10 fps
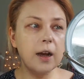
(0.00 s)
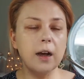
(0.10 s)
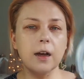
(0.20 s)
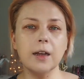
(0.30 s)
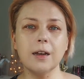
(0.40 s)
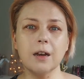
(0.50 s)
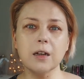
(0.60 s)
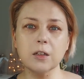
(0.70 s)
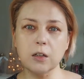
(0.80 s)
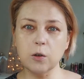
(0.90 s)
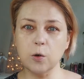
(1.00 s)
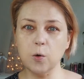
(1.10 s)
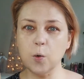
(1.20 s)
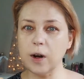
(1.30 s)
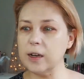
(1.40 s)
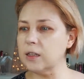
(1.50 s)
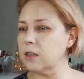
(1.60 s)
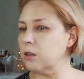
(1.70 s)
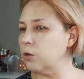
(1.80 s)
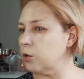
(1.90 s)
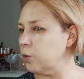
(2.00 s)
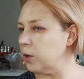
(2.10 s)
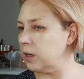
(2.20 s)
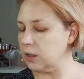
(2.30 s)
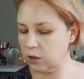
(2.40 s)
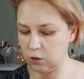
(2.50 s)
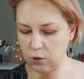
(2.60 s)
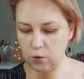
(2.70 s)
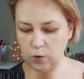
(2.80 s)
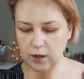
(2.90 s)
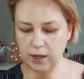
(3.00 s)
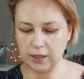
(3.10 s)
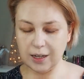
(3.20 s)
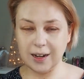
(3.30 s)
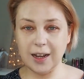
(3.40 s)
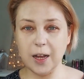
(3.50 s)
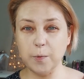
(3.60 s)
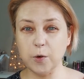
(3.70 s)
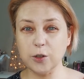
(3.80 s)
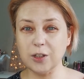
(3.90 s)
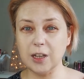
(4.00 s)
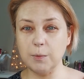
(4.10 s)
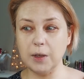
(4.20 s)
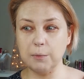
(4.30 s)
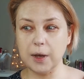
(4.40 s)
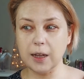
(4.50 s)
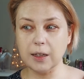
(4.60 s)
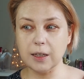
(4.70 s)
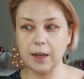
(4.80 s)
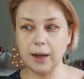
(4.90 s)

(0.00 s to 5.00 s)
It does look quite dewy, so as the claim was semi-matte,